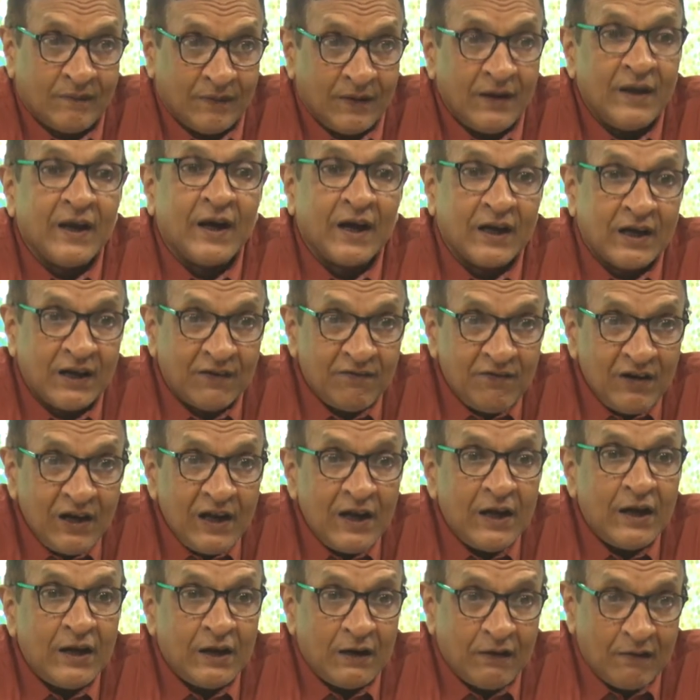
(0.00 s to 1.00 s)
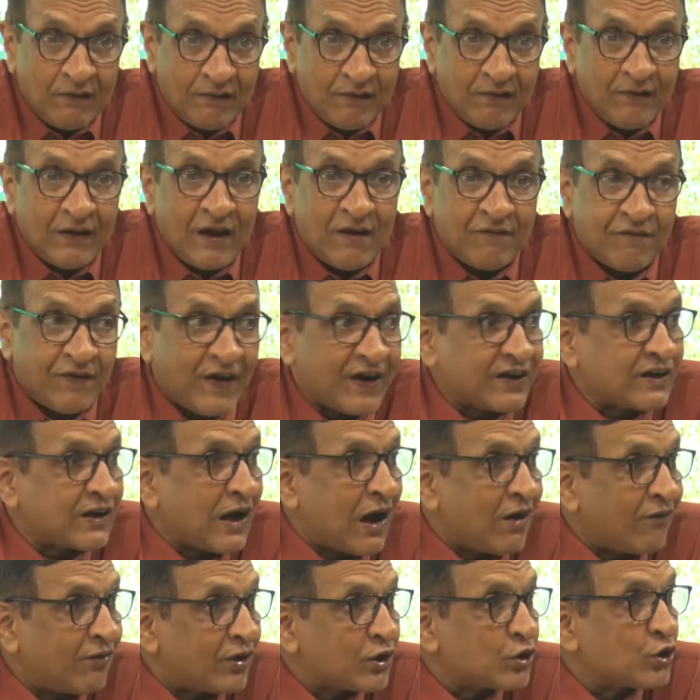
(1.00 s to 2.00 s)
negatively affect
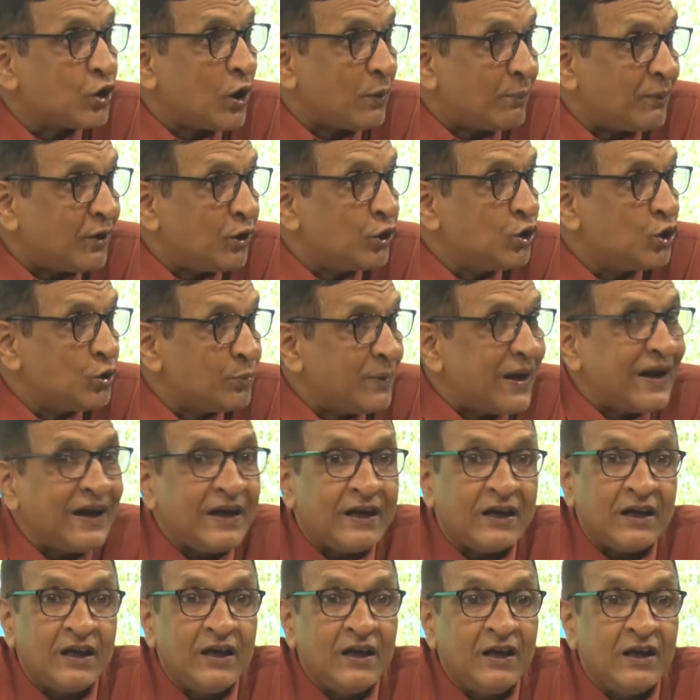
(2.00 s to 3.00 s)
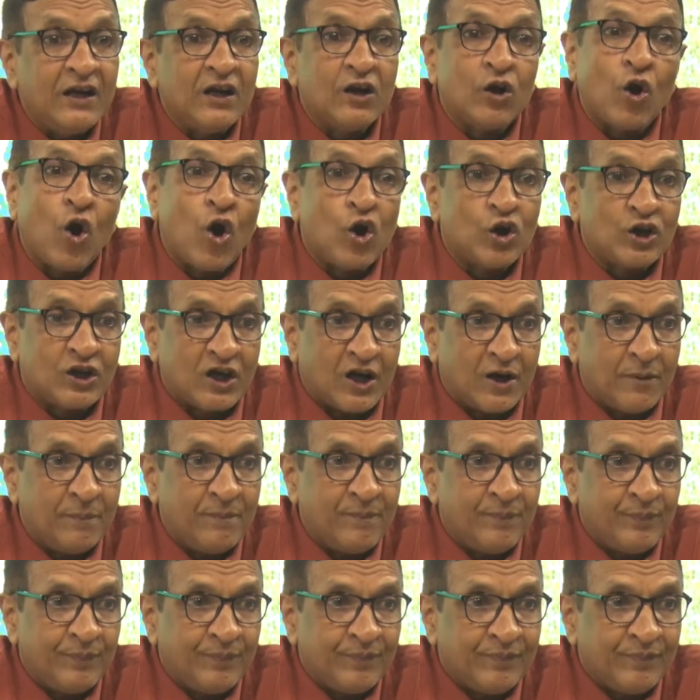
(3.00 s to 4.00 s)
our humanity in a long term,